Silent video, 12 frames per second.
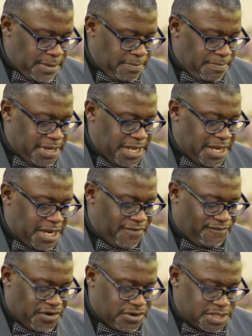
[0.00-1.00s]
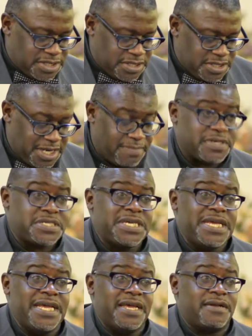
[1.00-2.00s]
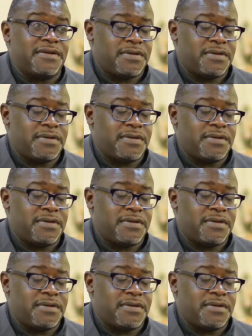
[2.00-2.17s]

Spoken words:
Begin at verse number 10.